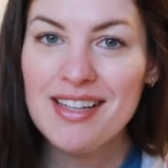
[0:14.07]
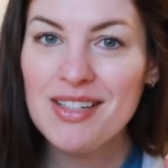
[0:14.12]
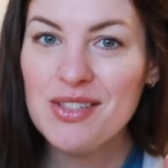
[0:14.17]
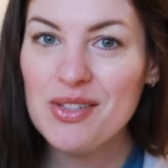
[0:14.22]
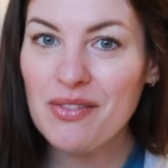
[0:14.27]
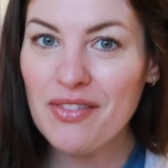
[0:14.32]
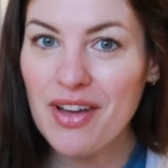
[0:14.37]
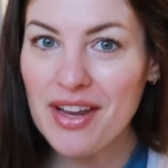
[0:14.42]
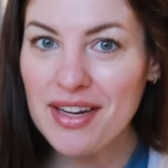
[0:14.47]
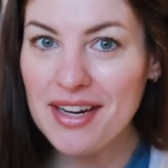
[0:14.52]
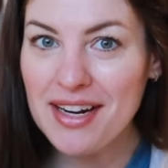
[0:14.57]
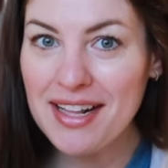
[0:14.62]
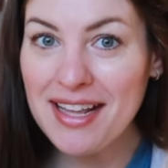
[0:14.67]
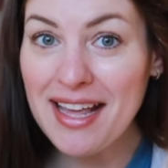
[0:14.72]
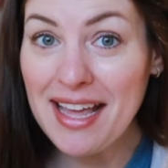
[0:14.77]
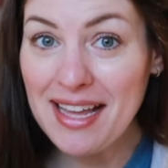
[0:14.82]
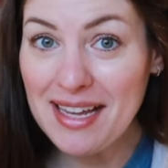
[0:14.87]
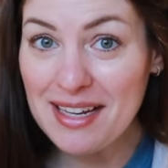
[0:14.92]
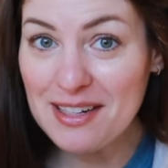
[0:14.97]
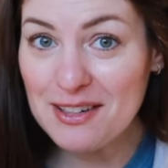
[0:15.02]
So I've got
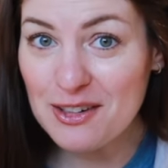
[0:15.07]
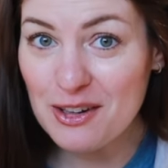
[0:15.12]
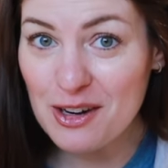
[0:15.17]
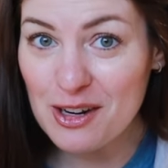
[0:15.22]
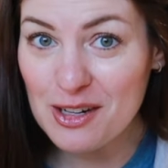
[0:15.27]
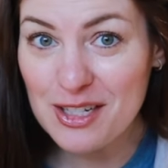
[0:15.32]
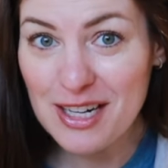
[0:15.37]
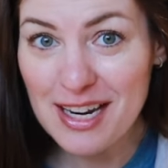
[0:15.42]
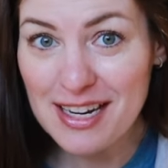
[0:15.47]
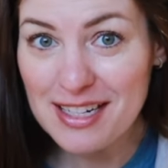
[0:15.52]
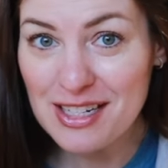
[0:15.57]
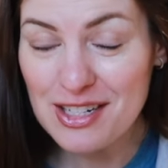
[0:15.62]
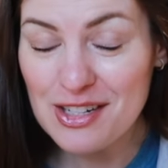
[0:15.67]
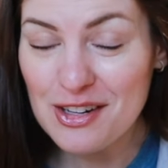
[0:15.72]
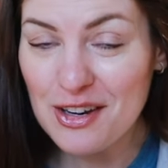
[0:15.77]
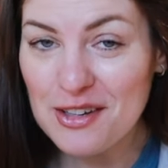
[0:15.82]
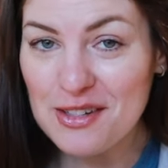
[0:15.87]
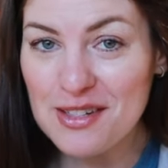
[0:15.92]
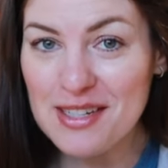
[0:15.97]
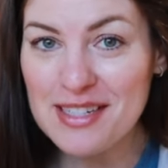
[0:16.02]
knitting and crochet to
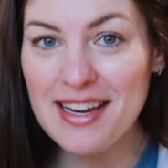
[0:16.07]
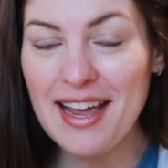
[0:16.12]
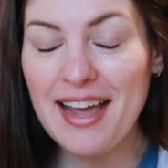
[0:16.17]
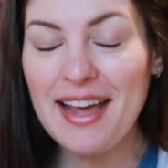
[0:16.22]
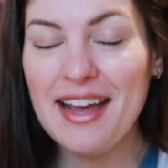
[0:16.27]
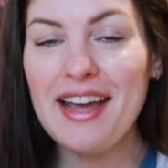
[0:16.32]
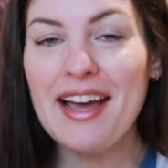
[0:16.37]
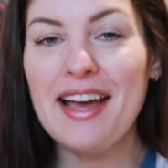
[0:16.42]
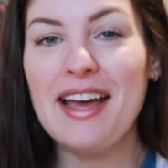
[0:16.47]
show you today.